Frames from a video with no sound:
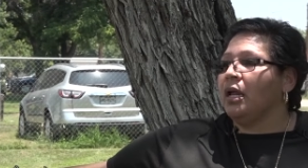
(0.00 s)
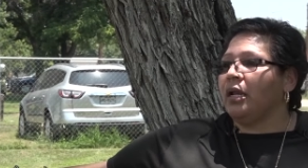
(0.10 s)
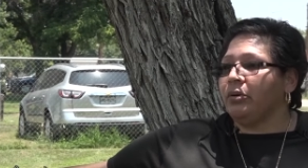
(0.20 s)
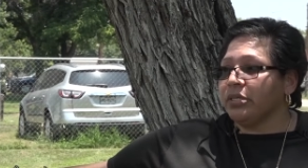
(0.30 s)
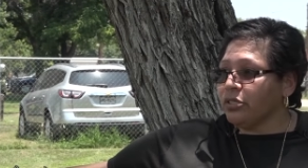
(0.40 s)

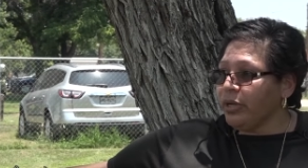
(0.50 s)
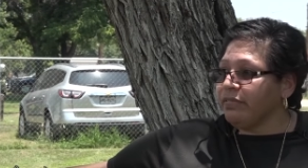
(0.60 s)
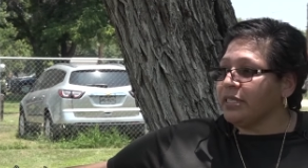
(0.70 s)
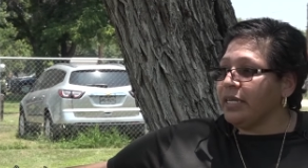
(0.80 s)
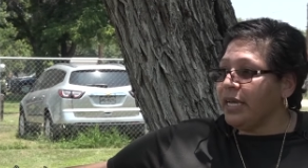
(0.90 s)
Larry's
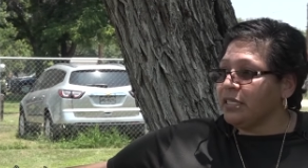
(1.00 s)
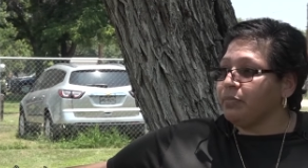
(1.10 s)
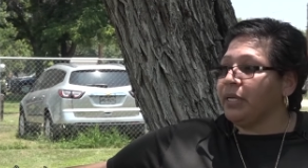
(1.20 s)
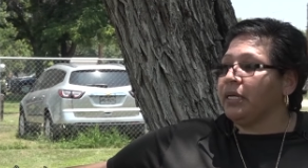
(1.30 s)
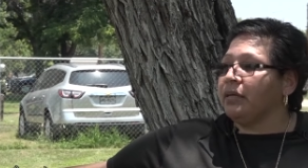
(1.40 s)
gravesite has
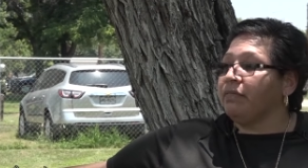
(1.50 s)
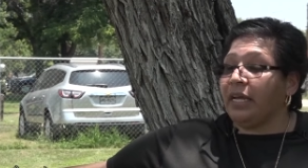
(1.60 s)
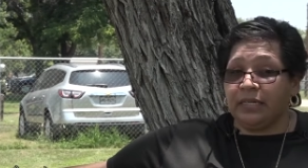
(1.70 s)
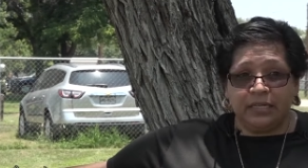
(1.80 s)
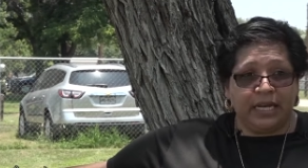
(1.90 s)
been
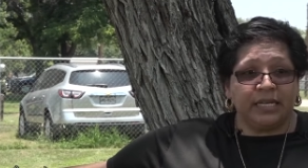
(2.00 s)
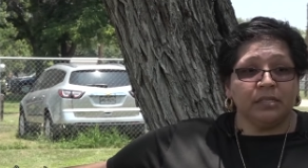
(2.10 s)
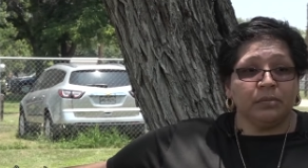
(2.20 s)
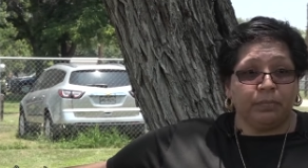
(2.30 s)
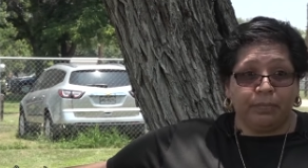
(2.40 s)

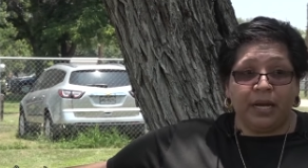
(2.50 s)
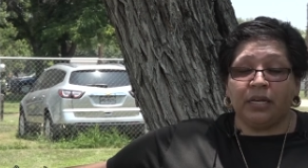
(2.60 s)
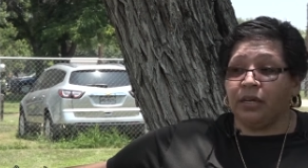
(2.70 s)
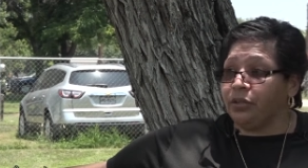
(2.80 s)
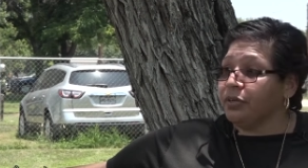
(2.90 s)
vandalized
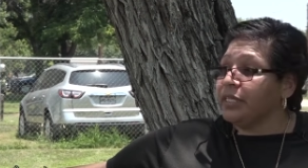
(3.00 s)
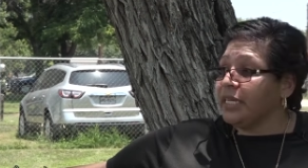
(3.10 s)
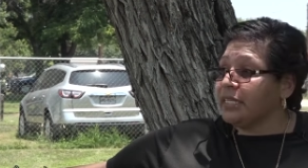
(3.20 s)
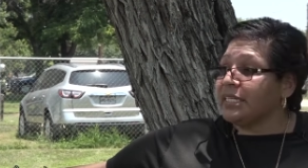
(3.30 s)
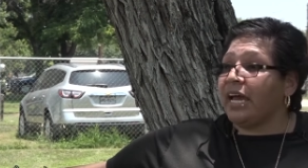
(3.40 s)
by other
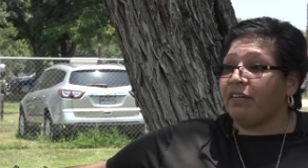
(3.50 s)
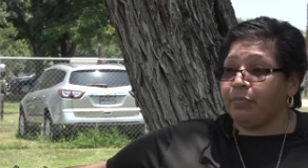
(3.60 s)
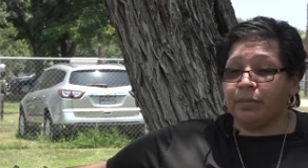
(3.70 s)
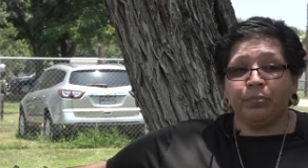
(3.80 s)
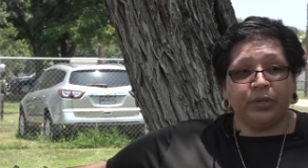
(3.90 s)
things that have
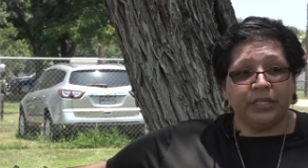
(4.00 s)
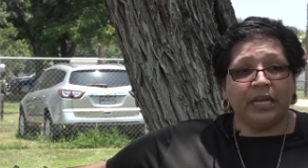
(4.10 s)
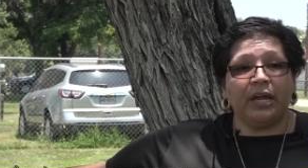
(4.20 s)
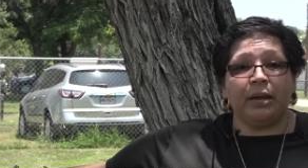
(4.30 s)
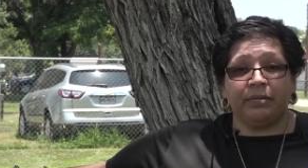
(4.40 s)
been put
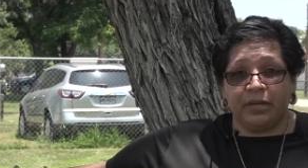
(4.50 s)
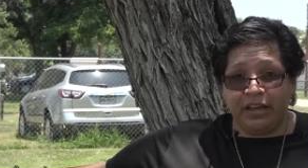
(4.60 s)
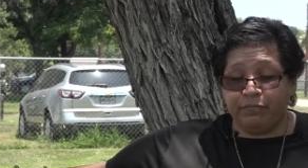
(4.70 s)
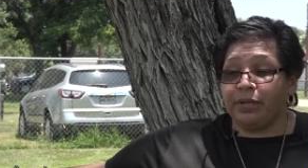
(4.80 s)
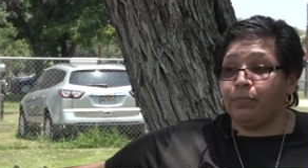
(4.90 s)
there and
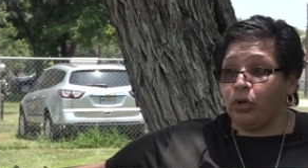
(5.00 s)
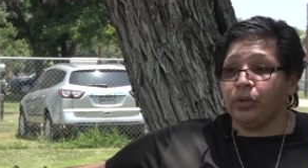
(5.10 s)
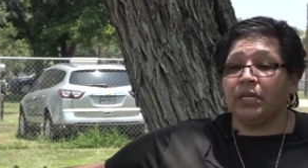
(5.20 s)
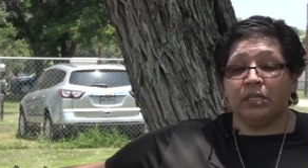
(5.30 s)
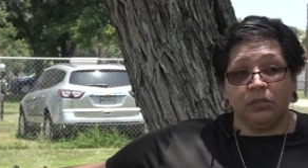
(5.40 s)
have been
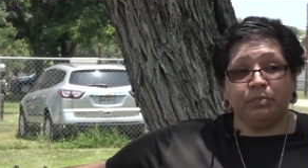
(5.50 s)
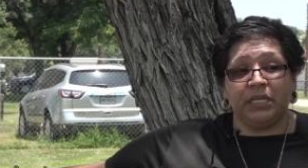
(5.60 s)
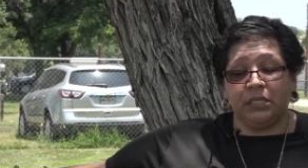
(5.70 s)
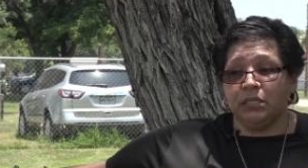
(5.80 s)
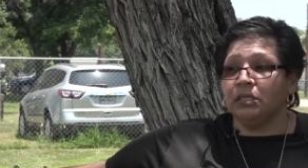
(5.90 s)
broken into
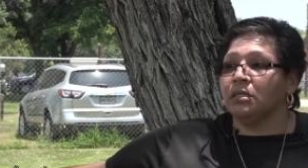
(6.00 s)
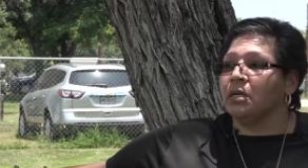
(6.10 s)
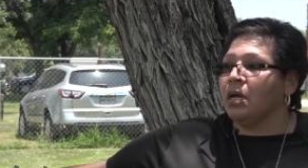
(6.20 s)
pieces.